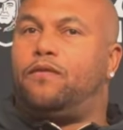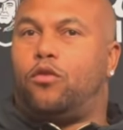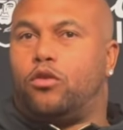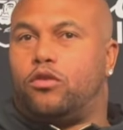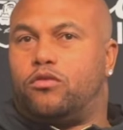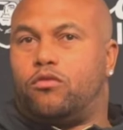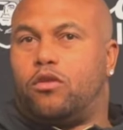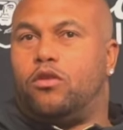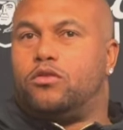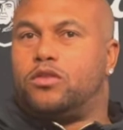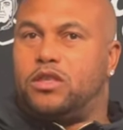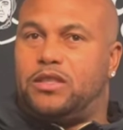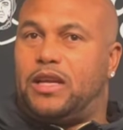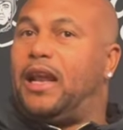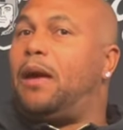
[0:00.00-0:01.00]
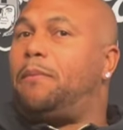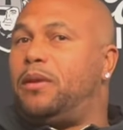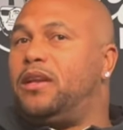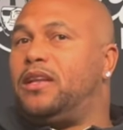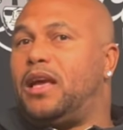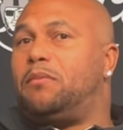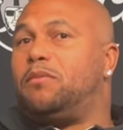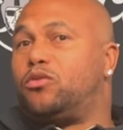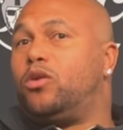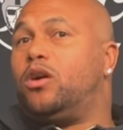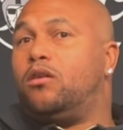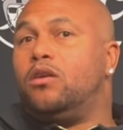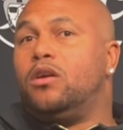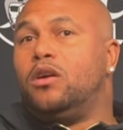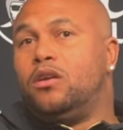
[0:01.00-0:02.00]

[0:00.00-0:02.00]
force throws because that happened in the game as well.